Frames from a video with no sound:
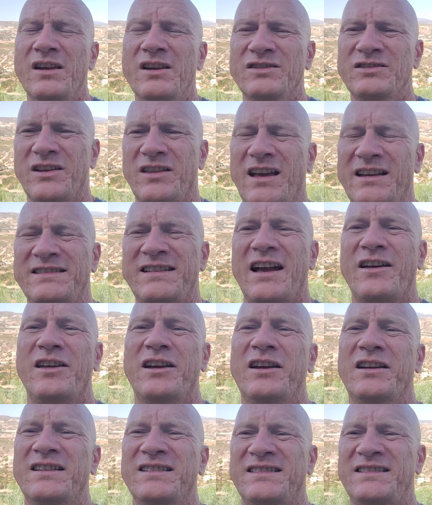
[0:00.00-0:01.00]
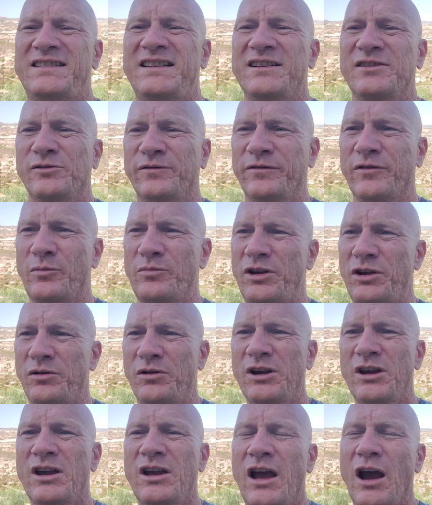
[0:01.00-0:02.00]
So that's how they're going to steal from you.
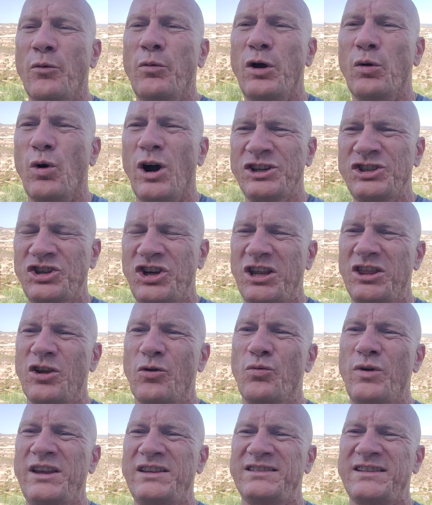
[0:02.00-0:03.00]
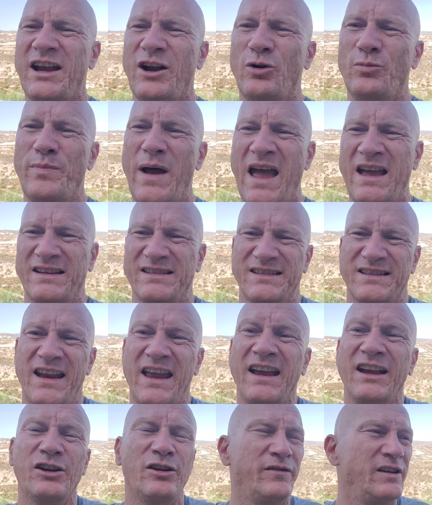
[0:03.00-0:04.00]
And we're watching the retail banks,
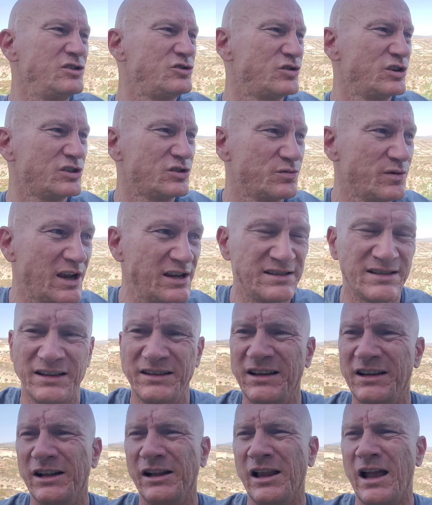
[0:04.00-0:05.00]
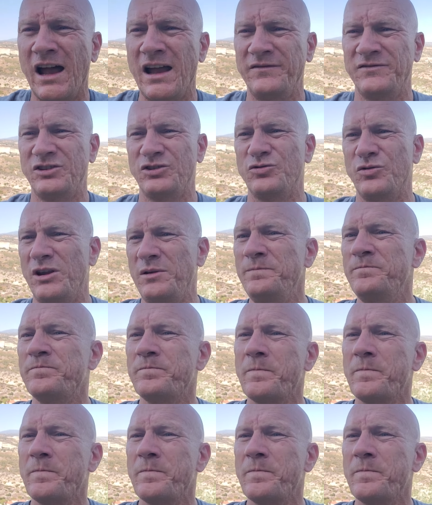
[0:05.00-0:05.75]
negative interest rates. I did a live stream.